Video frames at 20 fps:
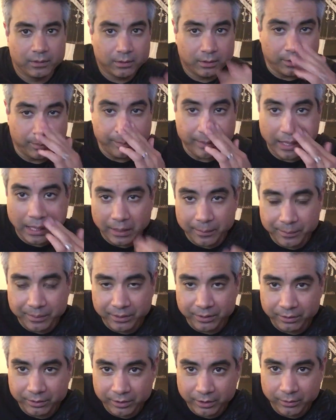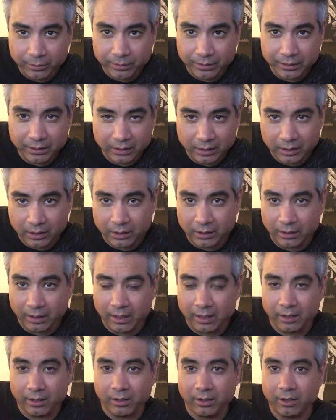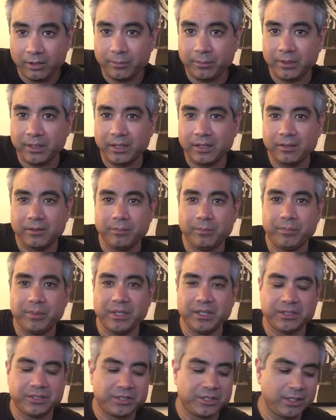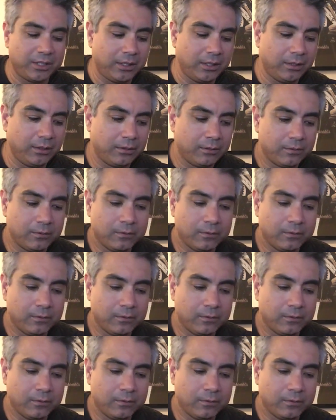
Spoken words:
Compatibility with the Analogman Big T.